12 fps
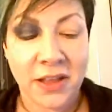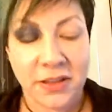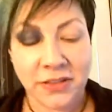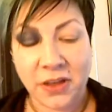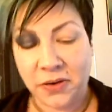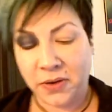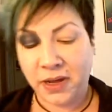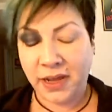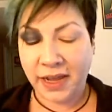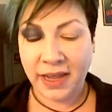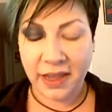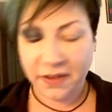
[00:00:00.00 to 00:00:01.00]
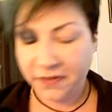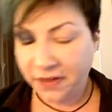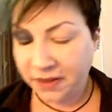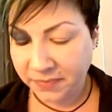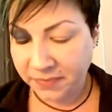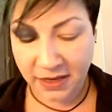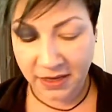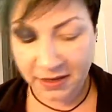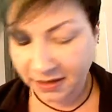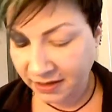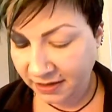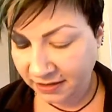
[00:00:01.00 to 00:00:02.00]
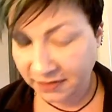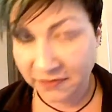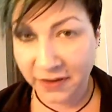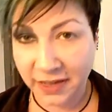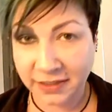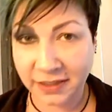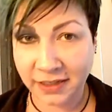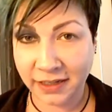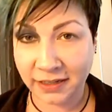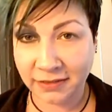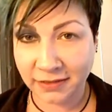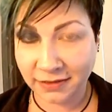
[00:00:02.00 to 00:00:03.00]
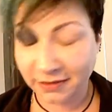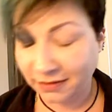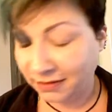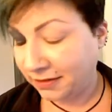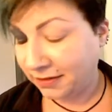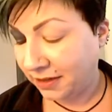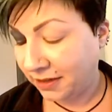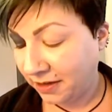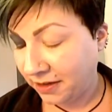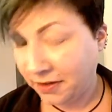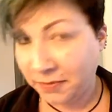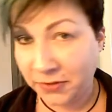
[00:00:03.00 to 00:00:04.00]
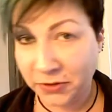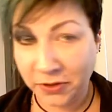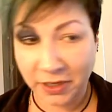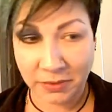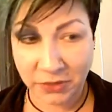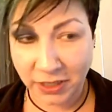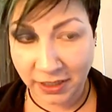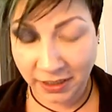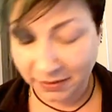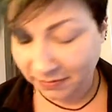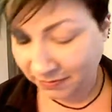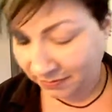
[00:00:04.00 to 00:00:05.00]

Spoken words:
so I have some Vaseline, petroleum jelly,